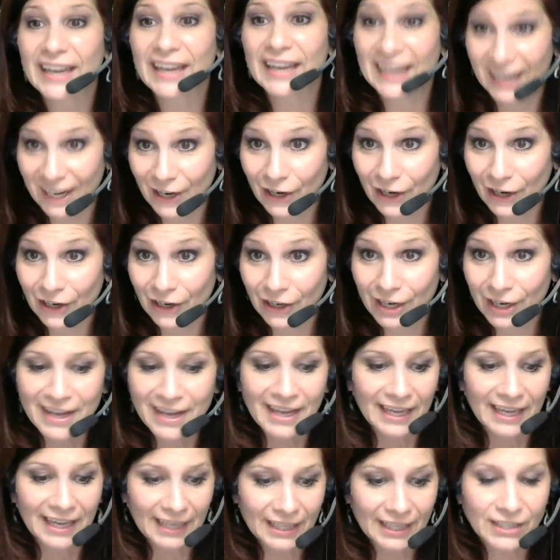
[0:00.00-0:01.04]
care
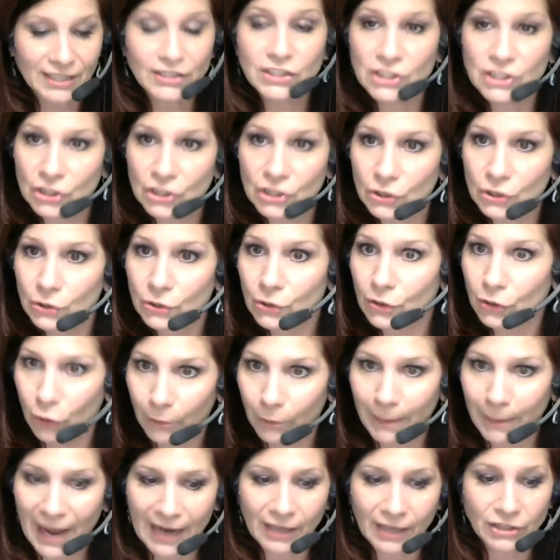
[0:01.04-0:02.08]
into your
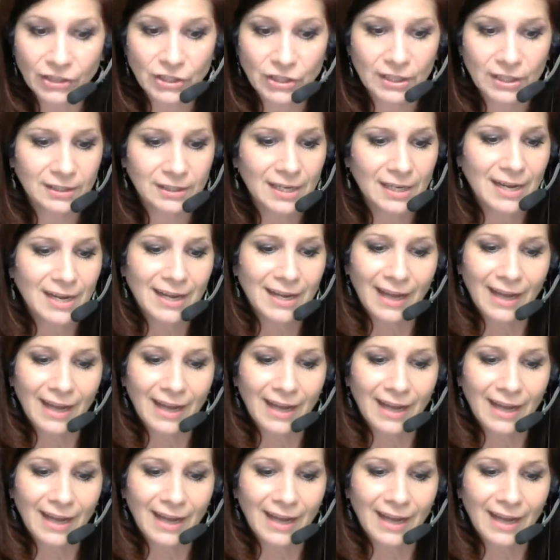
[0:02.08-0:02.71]
packages.